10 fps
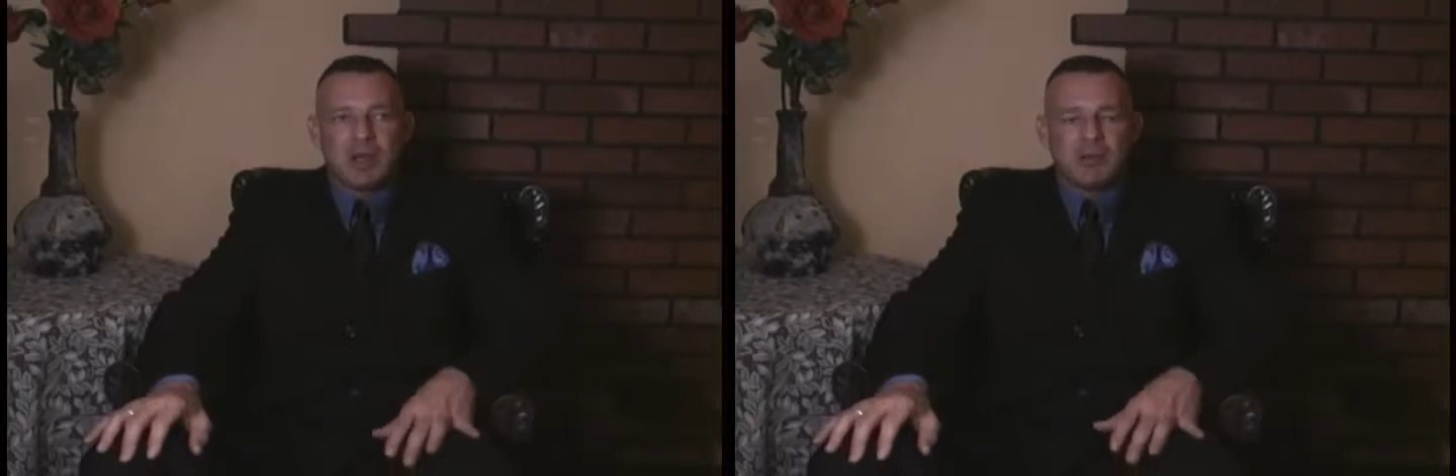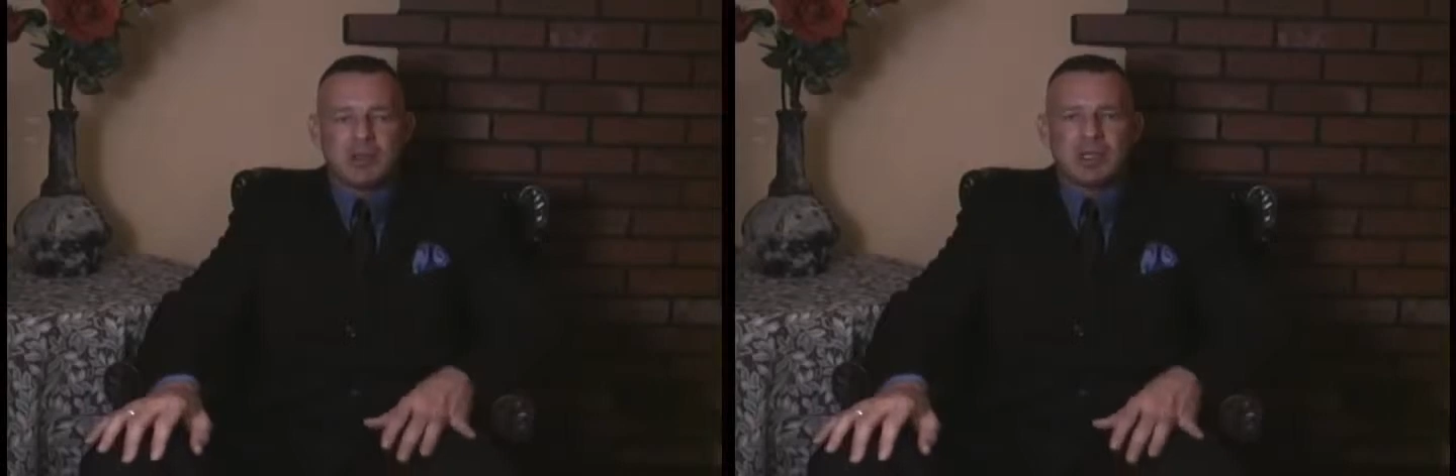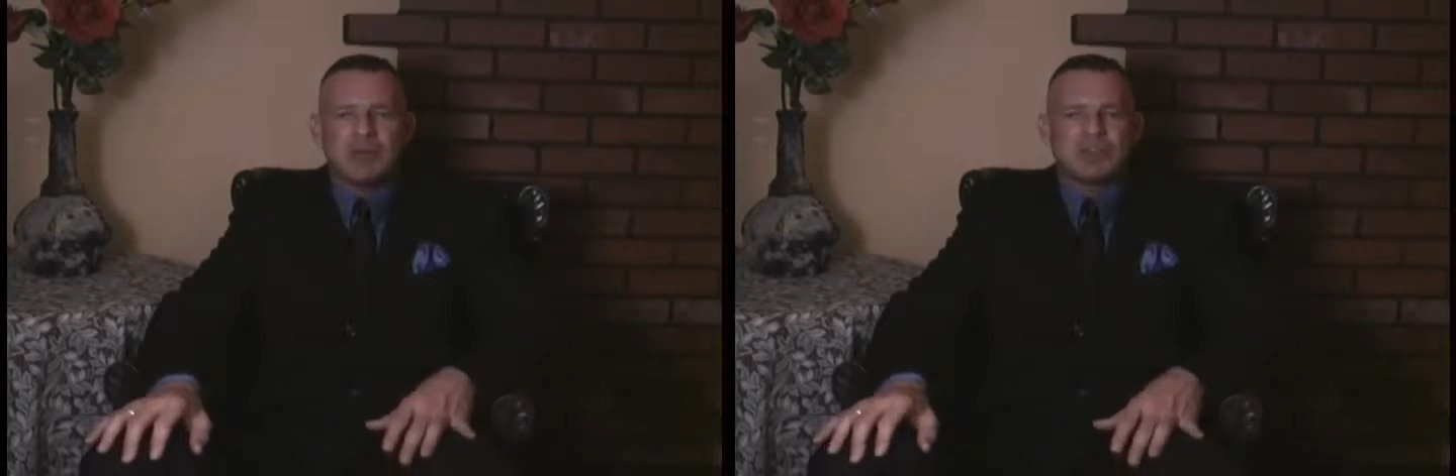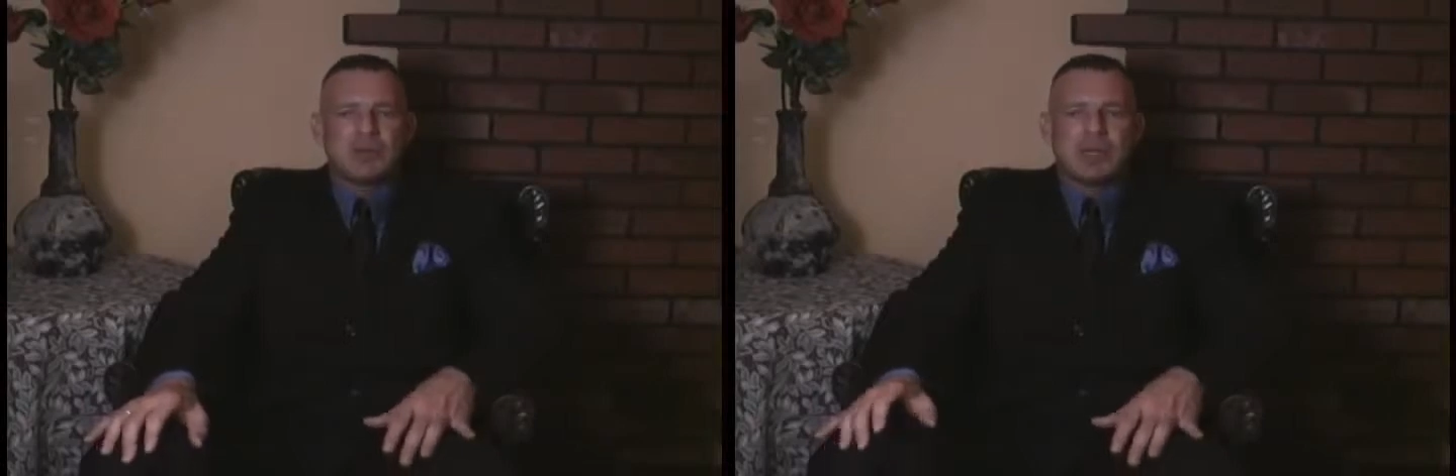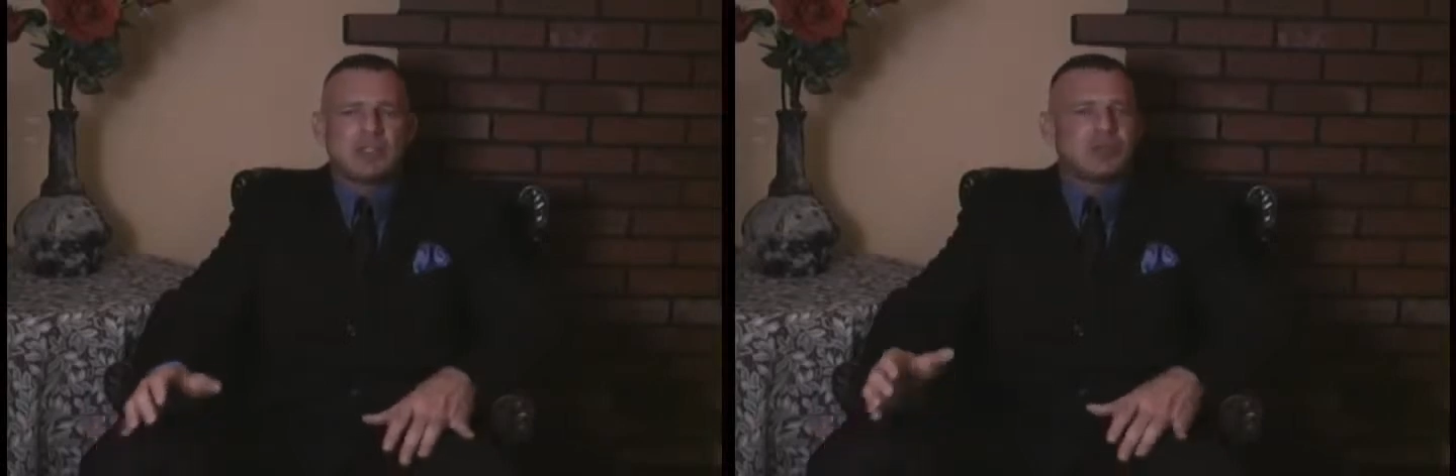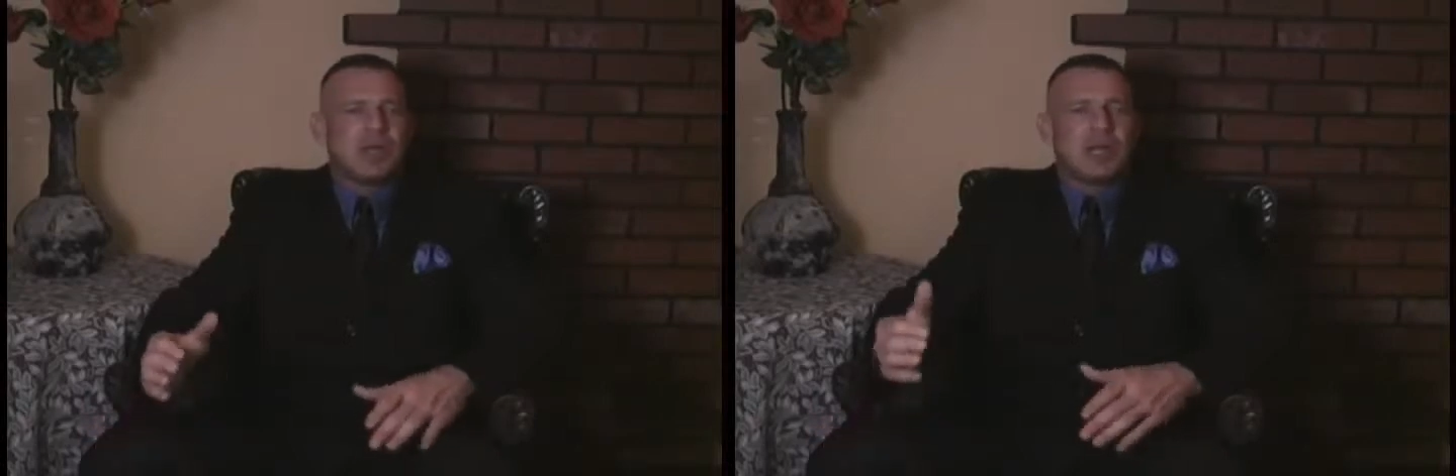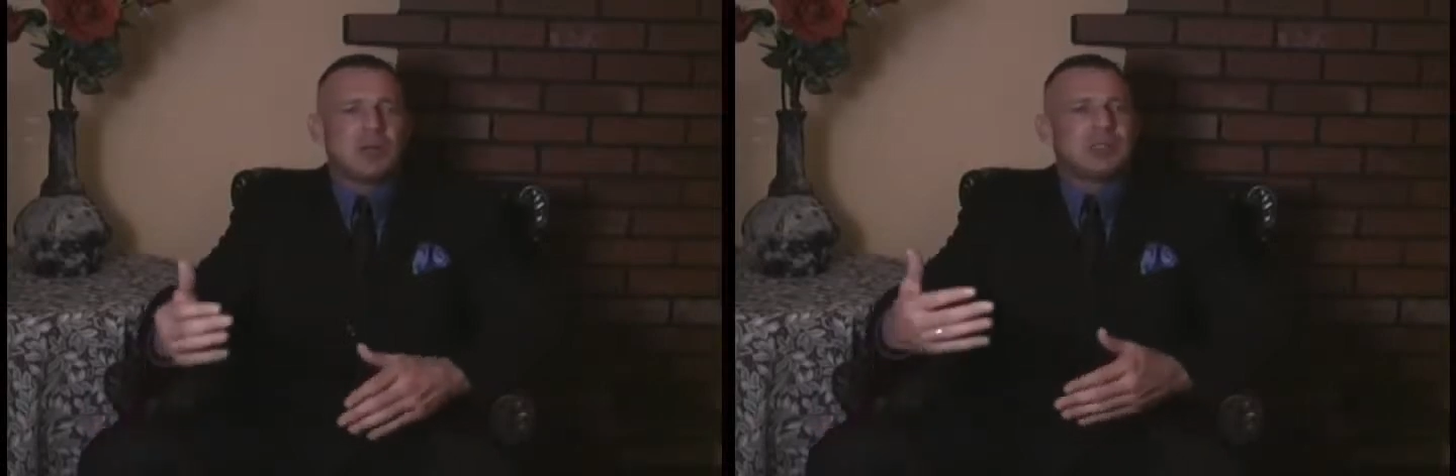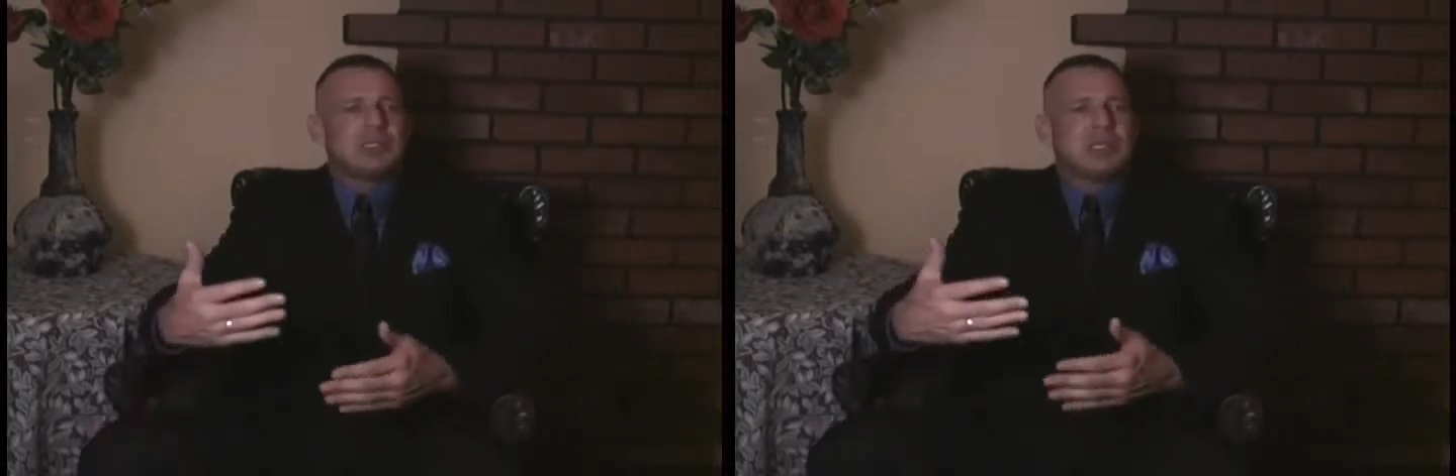But if somebody straight up
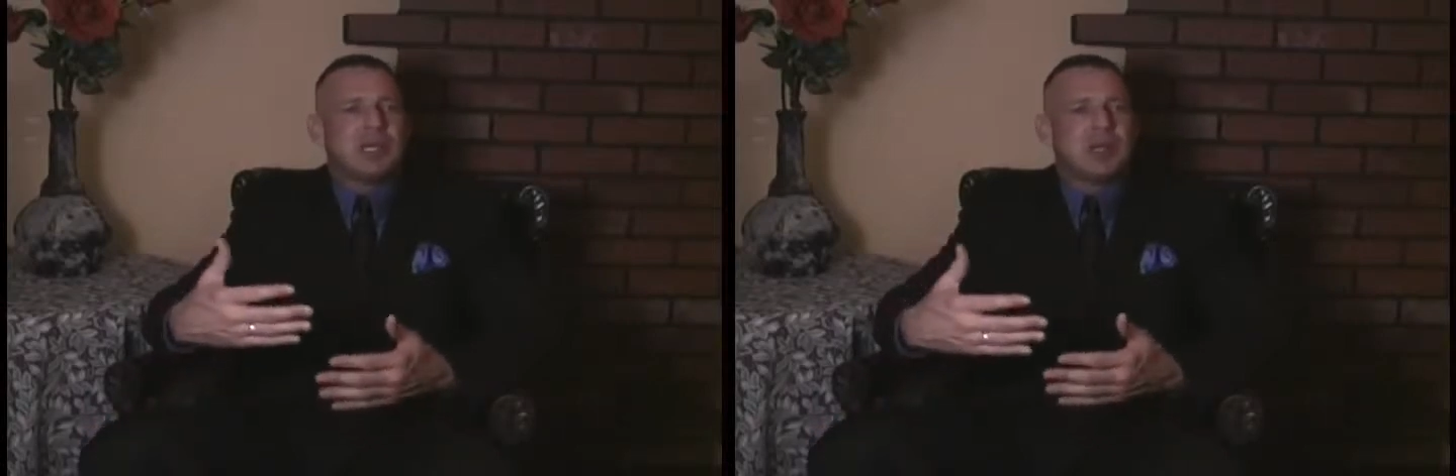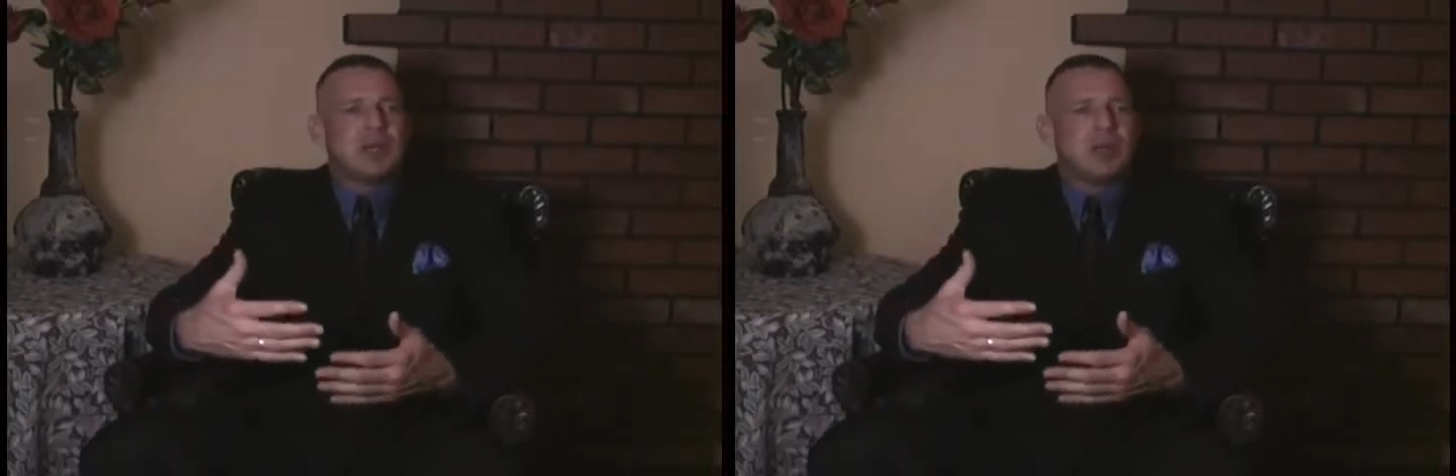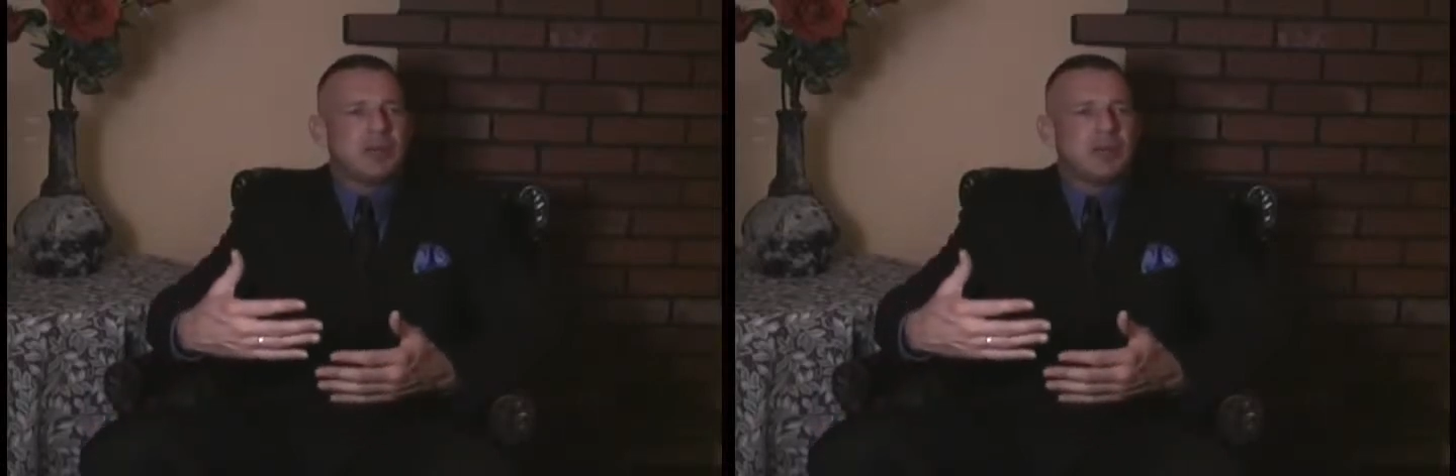and said,